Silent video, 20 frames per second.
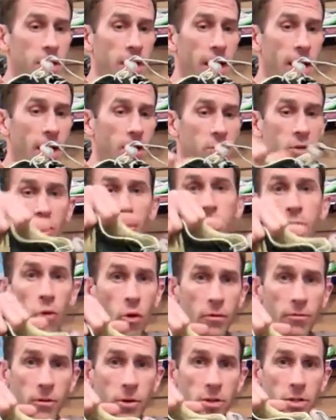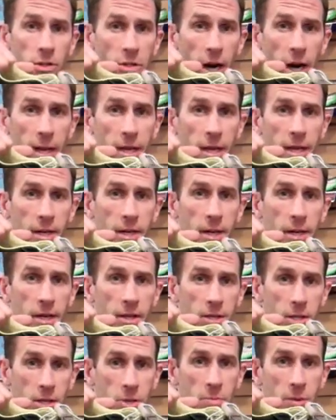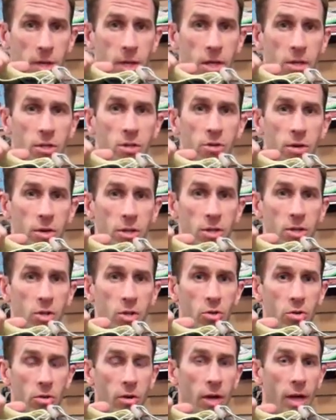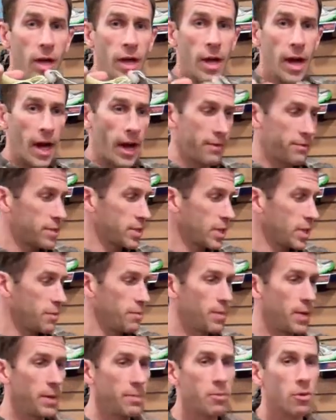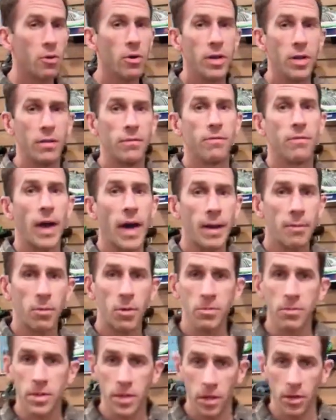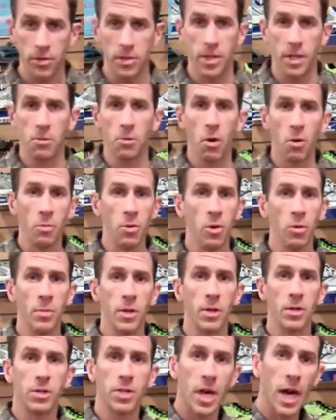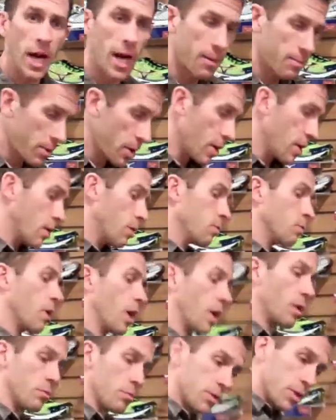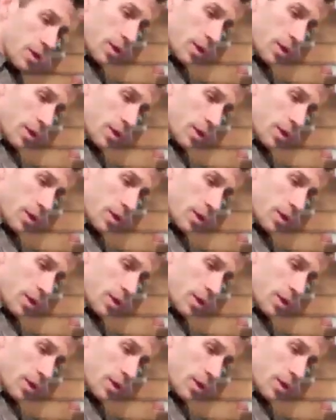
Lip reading: now you're forefoot striking just because you're in a shoe. I've seen people in Vibrams that are 0 millimeter drop run with